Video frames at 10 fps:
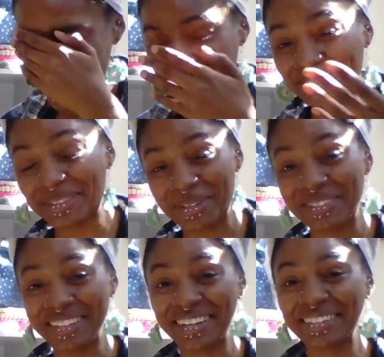
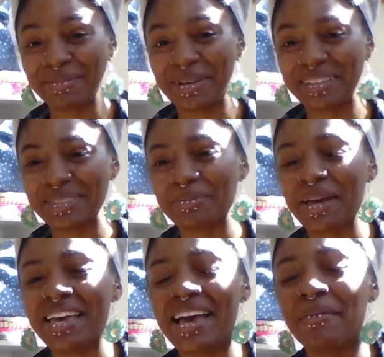suck at explaining this,
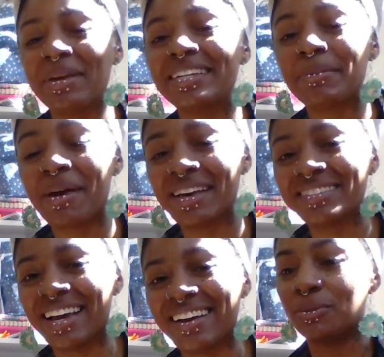but I mean it depends, yeah.